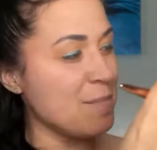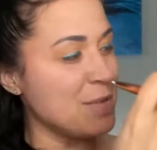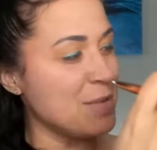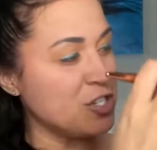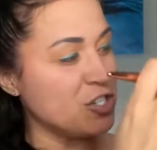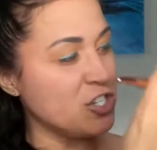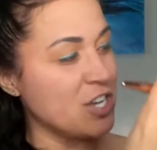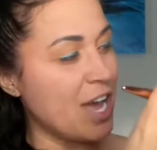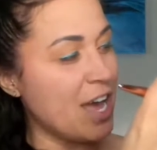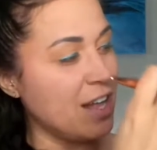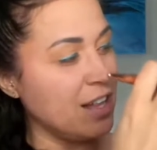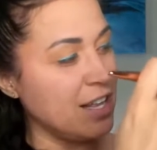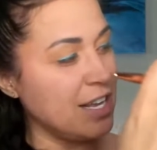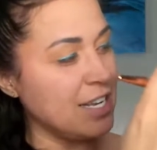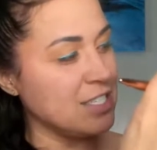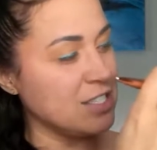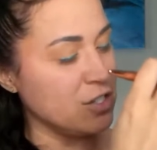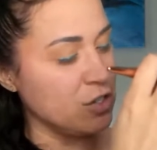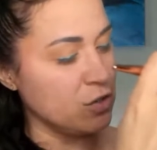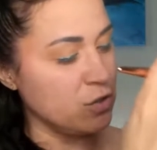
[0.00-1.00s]
Michelle
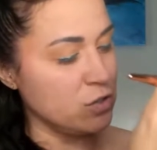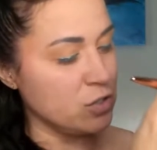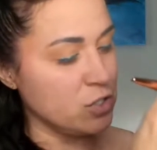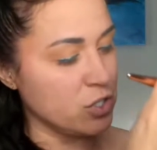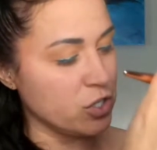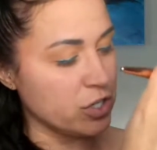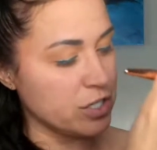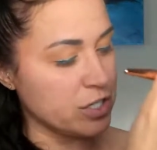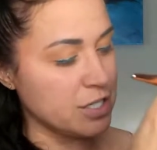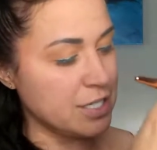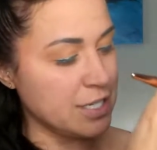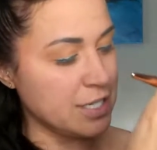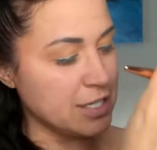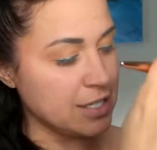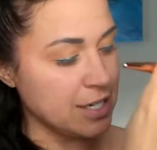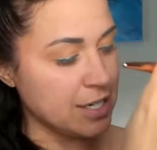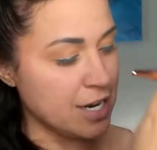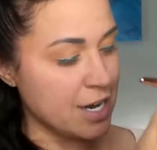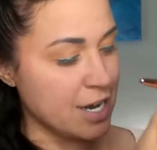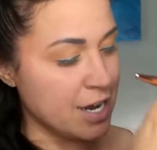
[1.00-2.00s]
has used your
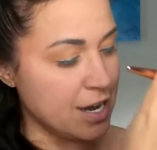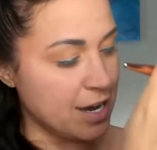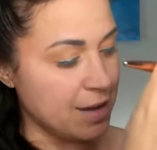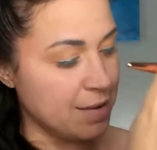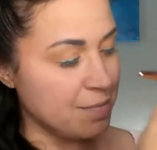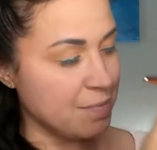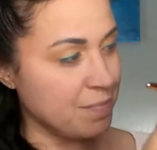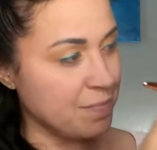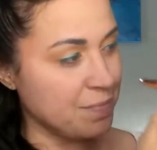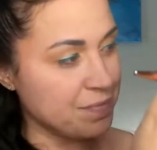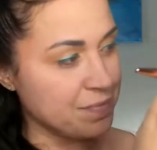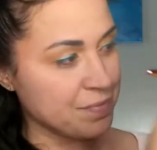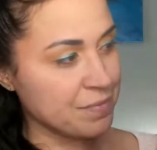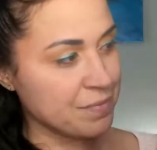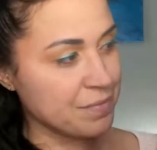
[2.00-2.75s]
system.